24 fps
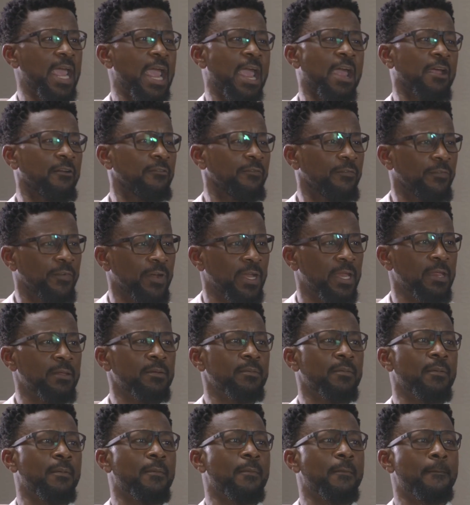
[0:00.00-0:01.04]
every
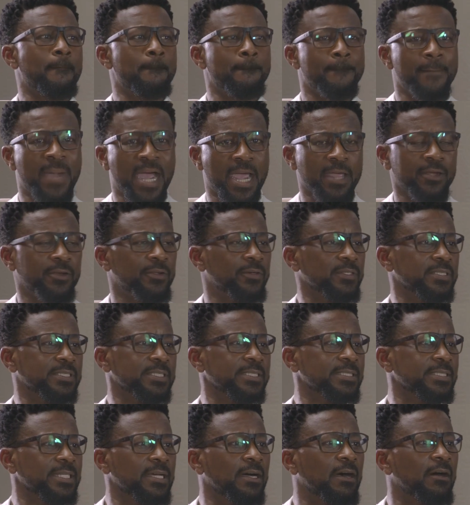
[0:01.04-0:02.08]
minor
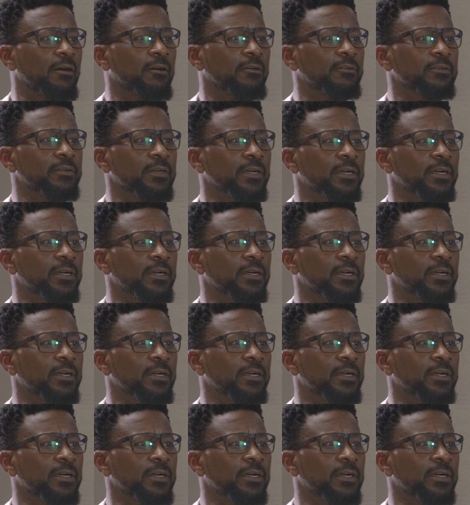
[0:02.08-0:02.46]
detail.